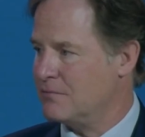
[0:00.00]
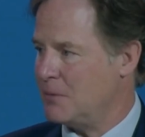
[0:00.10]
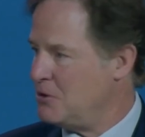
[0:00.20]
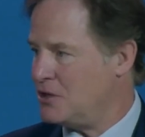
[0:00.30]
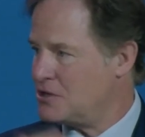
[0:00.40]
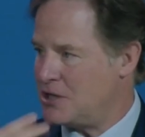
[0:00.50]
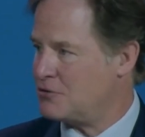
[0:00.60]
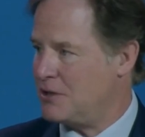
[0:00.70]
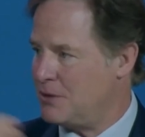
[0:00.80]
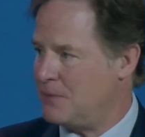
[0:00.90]
I mean, you can just
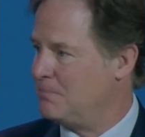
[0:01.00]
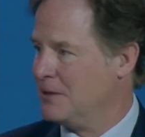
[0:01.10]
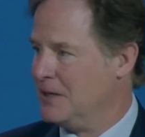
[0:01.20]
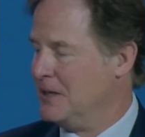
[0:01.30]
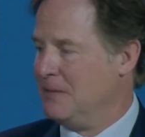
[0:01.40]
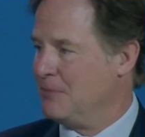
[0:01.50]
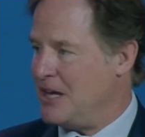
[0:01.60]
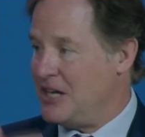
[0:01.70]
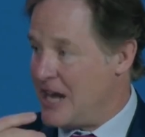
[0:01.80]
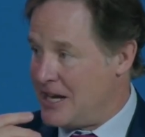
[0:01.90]
literally, with a, in,
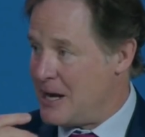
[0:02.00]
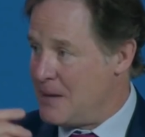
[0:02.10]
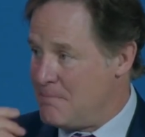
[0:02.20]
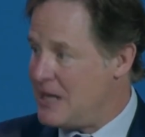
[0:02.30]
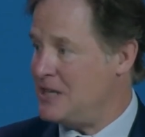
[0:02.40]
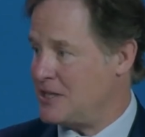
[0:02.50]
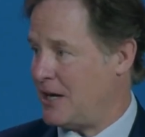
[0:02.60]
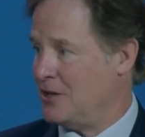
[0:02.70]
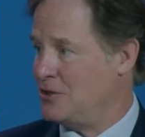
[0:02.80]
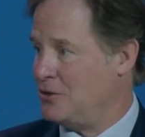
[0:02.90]
a, in, a, in a
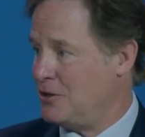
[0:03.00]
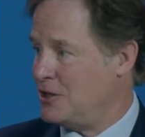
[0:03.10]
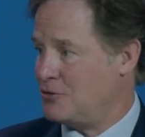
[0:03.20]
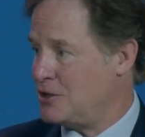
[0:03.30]
millisecond, you can literally